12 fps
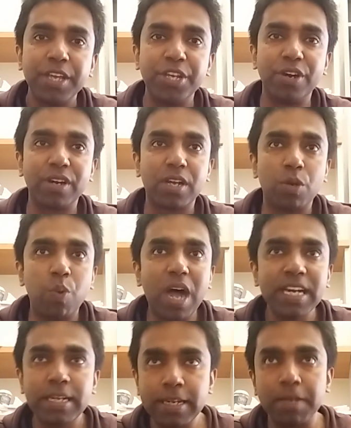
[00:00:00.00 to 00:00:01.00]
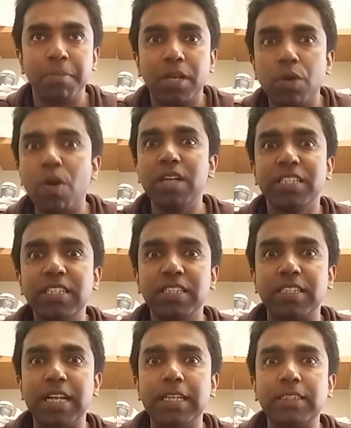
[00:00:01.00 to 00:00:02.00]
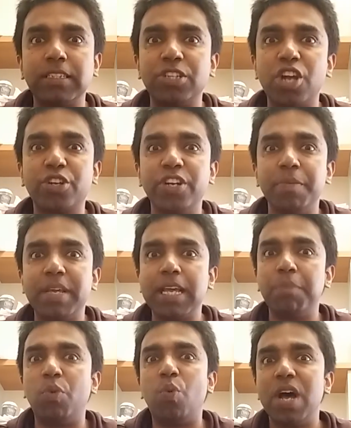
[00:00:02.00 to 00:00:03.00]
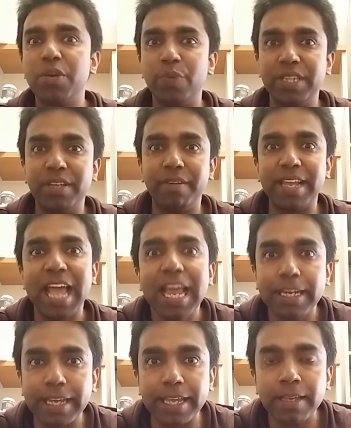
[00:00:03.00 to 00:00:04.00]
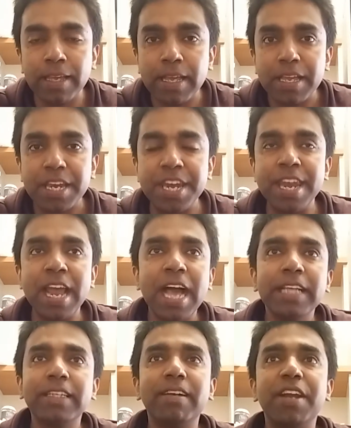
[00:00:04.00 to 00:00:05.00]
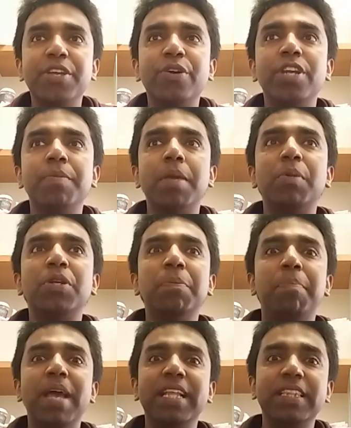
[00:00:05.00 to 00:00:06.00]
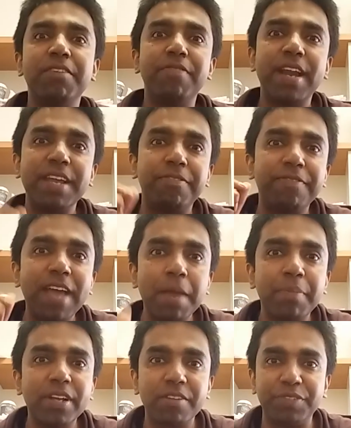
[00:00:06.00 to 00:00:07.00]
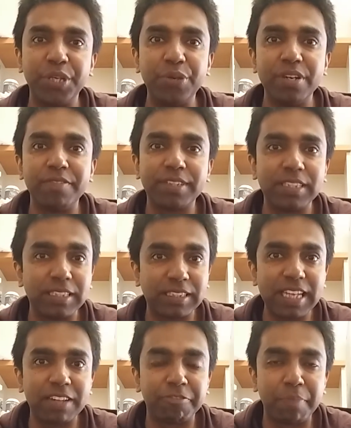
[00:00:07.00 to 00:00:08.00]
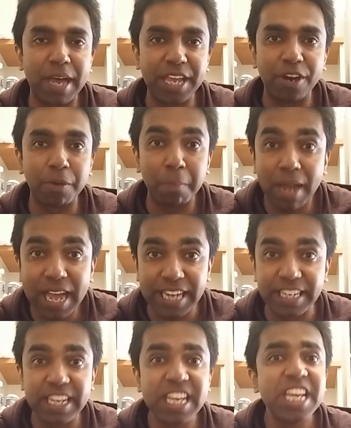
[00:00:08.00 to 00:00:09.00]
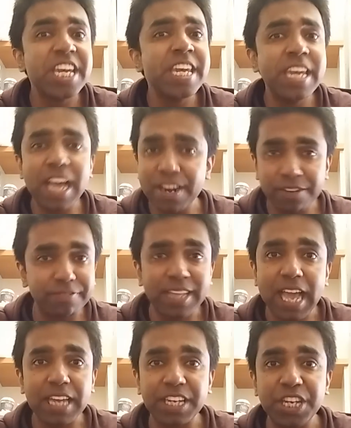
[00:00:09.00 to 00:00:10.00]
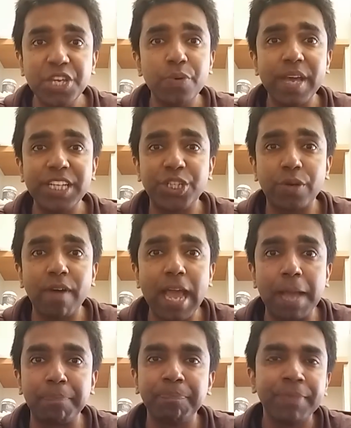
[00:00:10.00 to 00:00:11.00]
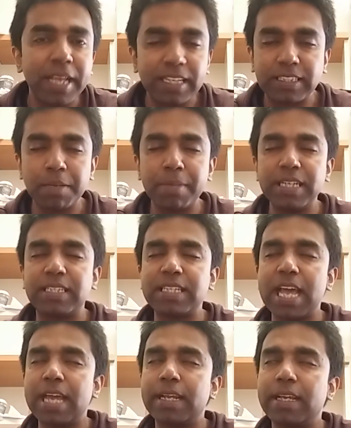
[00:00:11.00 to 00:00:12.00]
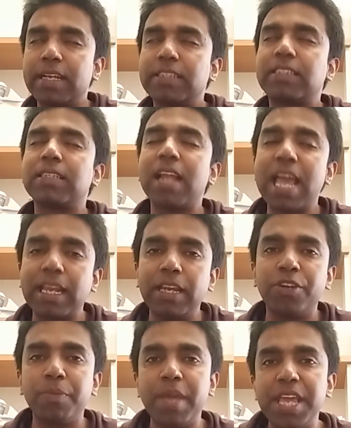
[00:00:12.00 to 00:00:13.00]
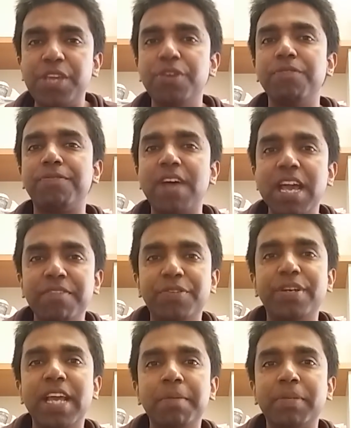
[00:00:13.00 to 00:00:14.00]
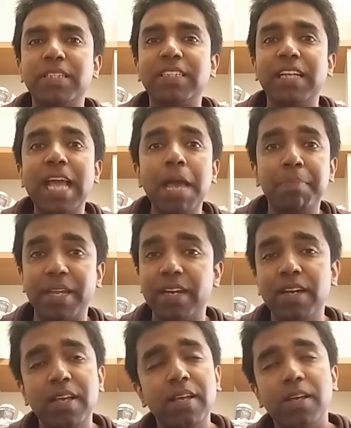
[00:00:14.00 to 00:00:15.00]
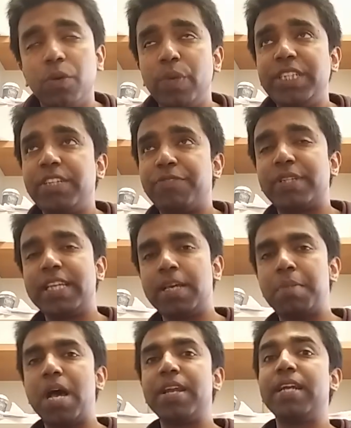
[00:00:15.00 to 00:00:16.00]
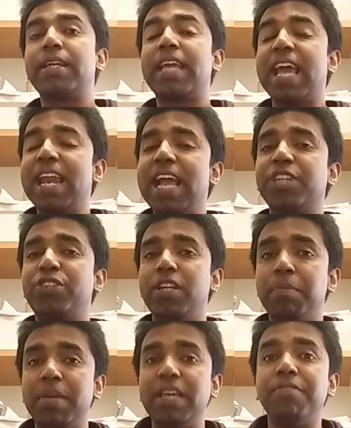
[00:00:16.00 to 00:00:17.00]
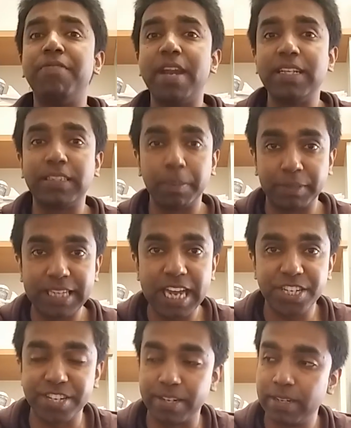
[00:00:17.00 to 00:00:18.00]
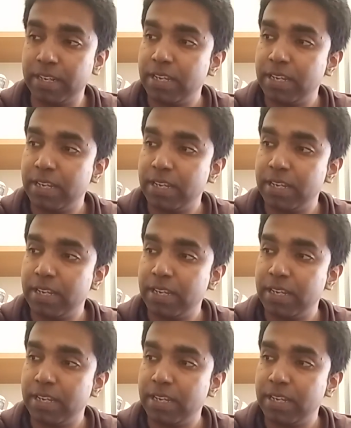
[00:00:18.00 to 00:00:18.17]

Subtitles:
Your quantum consciousness is not going to become one with the reality. Neither are you going to be able to bend the very fabric of the universe itself by your mind. None of that new age crap. As somebody said, it's likely to make you 5 to 10% happier, which if you think about it can actually be very substantial.